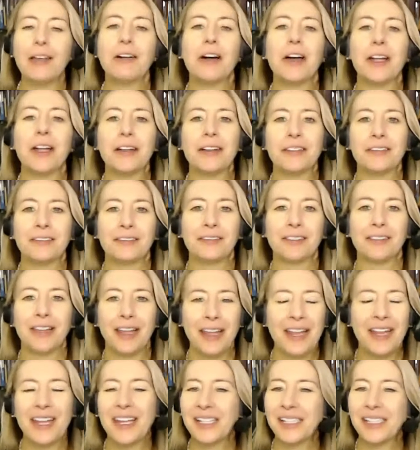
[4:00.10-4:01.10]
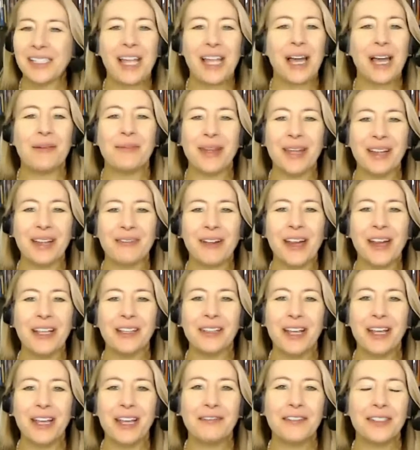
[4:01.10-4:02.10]
on. It's coming, right?
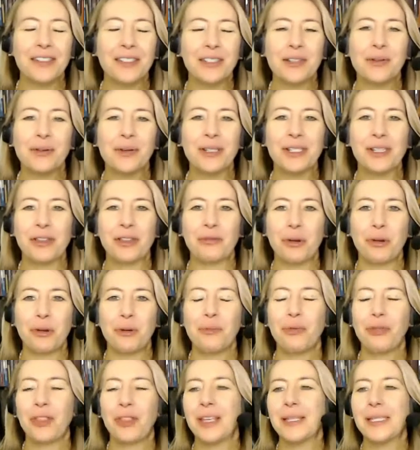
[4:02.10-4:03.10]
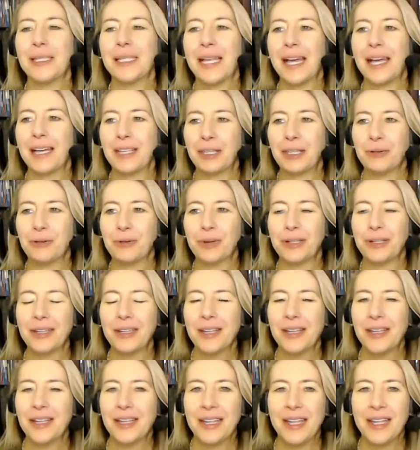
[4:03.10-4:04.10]
Life is going to throw things at you. And
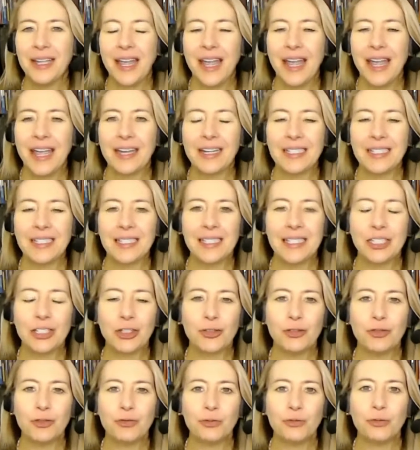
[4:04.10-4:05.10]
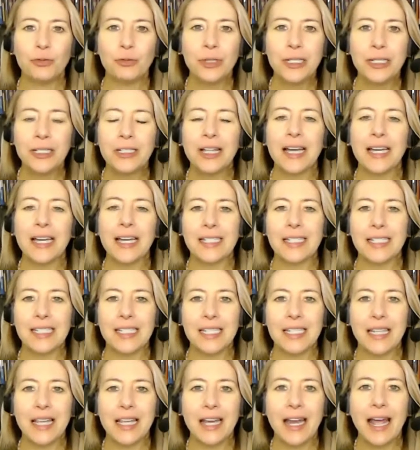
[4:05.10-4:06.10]
it's
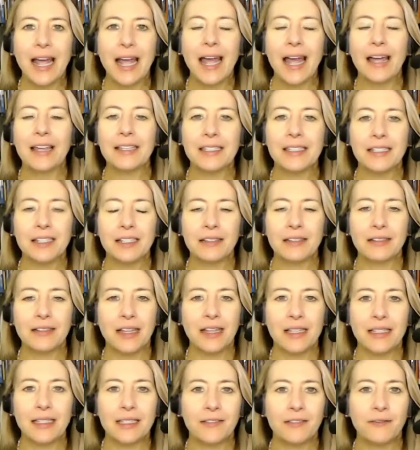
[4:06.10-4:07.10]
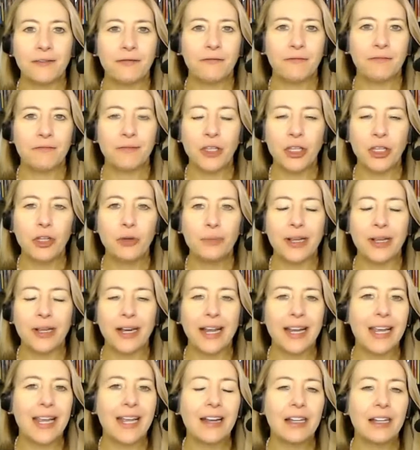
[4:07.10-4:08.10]
realizing that as a human,
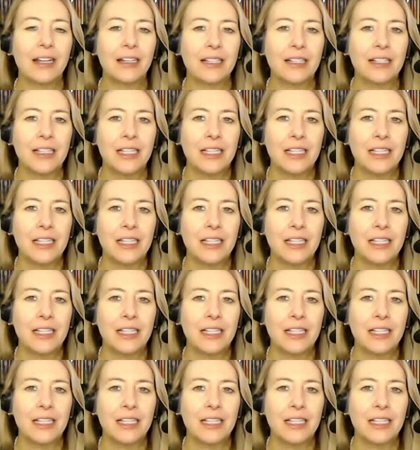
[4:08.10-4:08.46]
I cannot